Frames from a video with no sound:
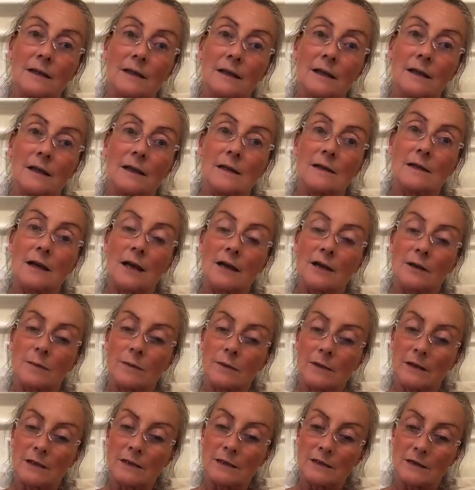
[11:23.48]
and it's either
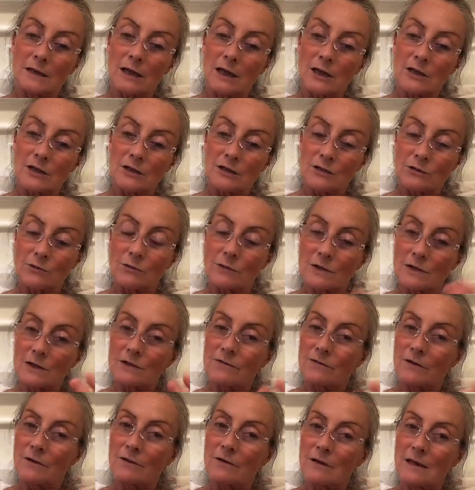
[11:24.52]
PlayStations or it's
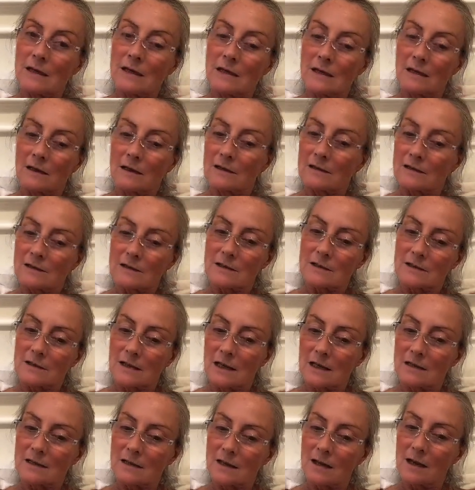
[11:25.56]
it's just
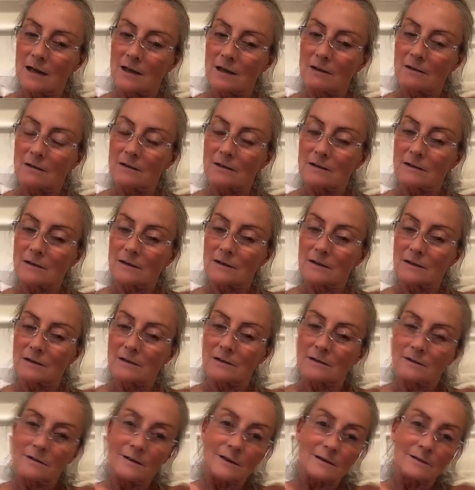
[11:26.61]
get together
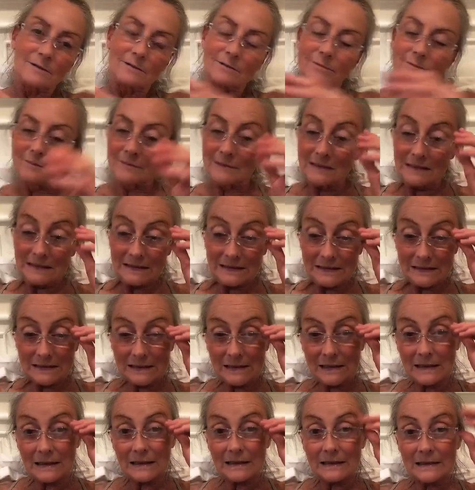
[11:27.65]
and
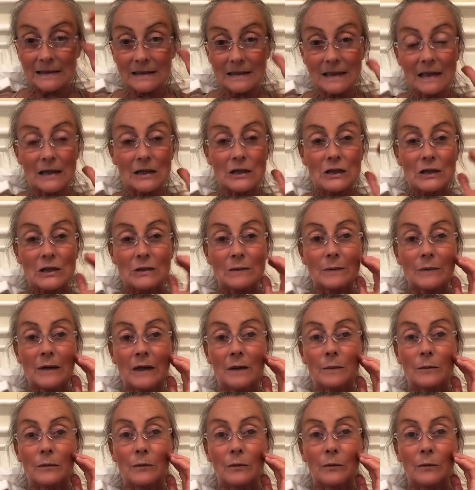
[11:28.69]
sneak into a
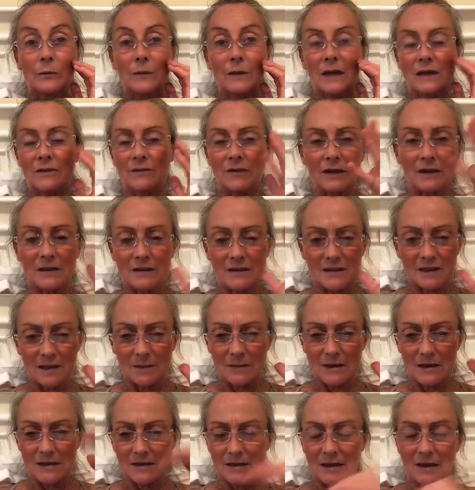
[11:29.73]
pub or whatever, and some
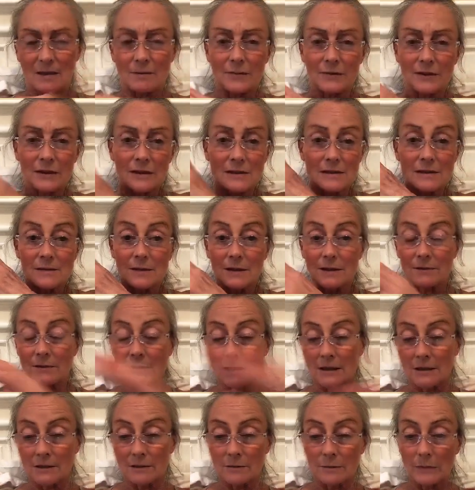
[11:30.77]
of these club things, whatever
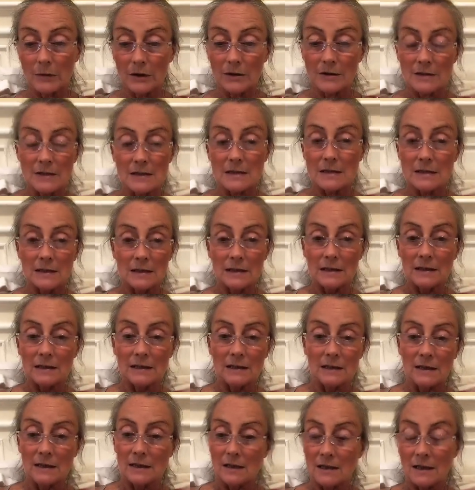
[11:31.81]
they do, parties.
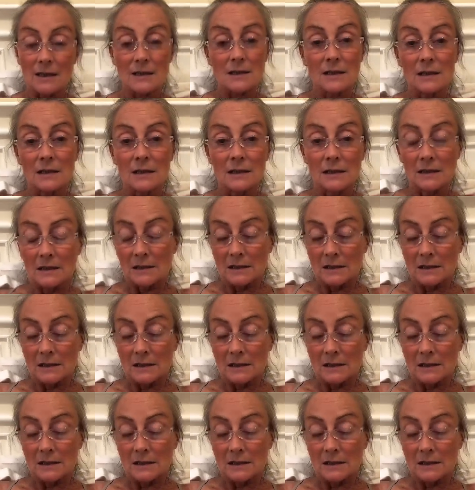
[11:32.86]
That's it.